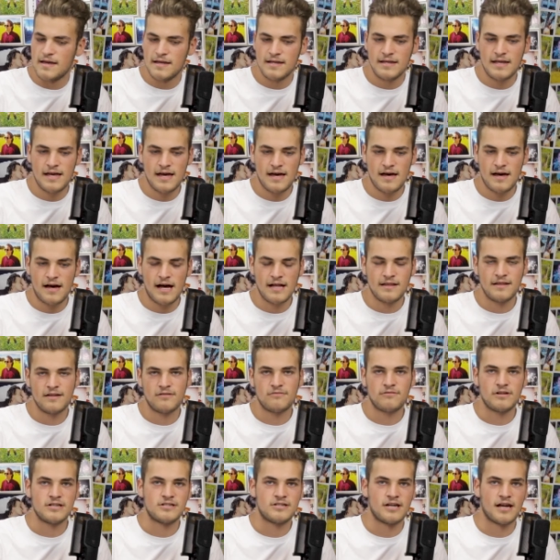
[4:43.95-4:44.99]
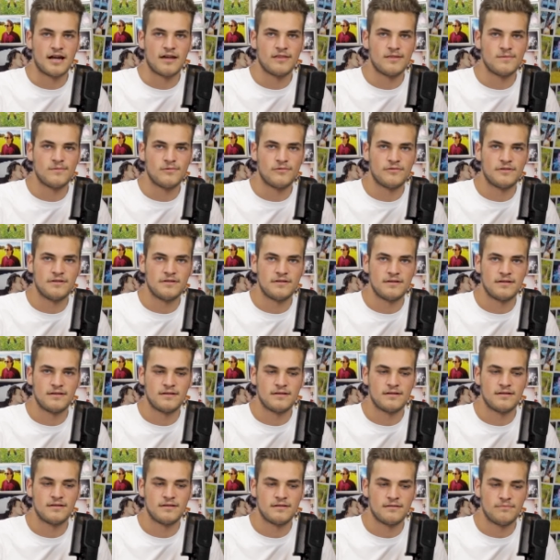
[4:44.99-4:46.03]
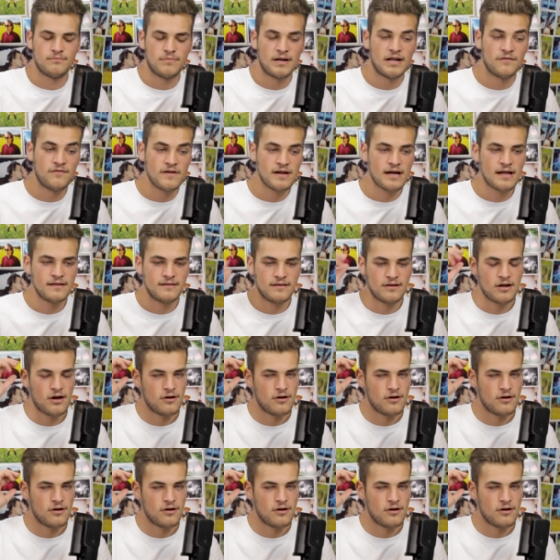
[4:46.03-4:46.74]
Yeah, I didn't really check in the morning, but I think I did